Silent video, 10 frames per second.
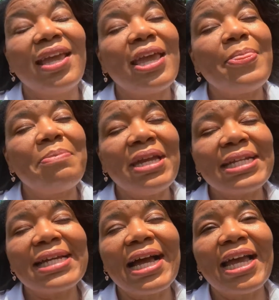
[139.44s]
In the
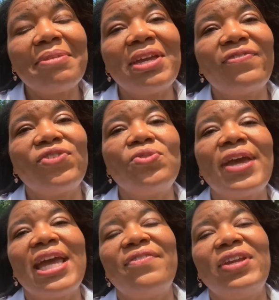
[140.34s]
meantime, if you
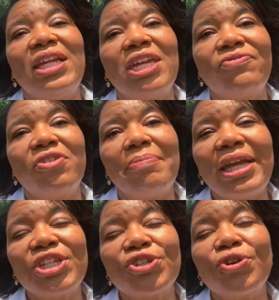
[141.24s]
have any
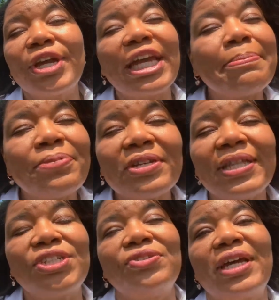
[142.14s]
information or input
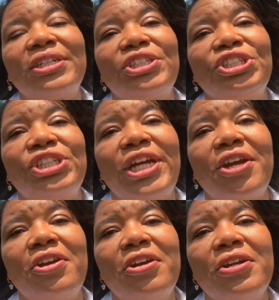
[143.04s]
that you'd like to
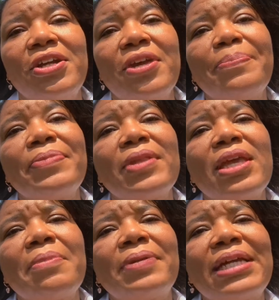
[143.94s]
share,
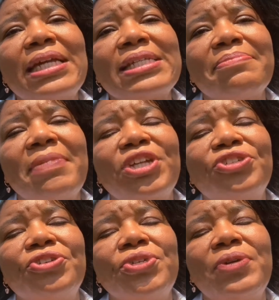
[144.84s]
please make
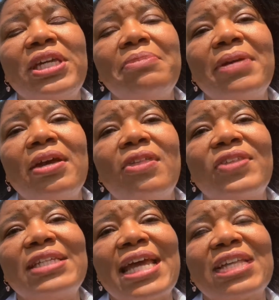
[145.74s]
sure you email the
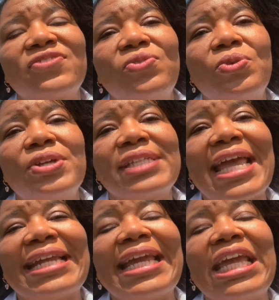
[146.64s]
task force
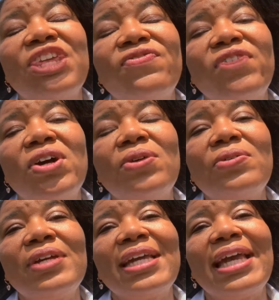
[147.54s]
at
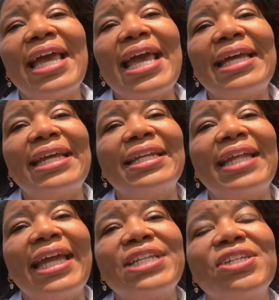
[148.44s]

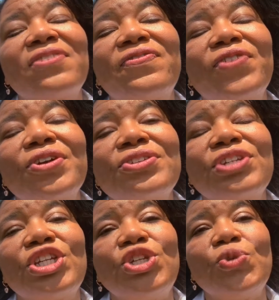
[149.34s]

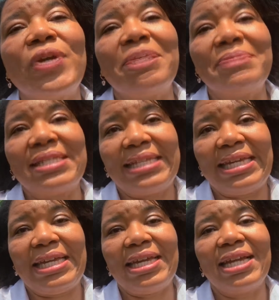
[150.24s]

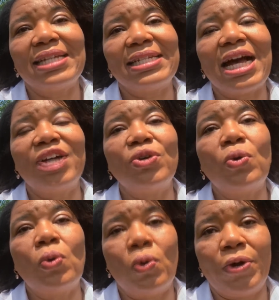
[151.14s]

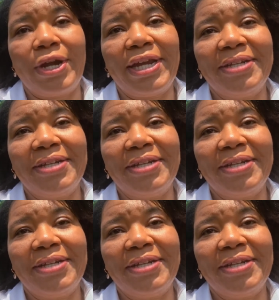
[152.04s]
info@atlantafirstumc.org.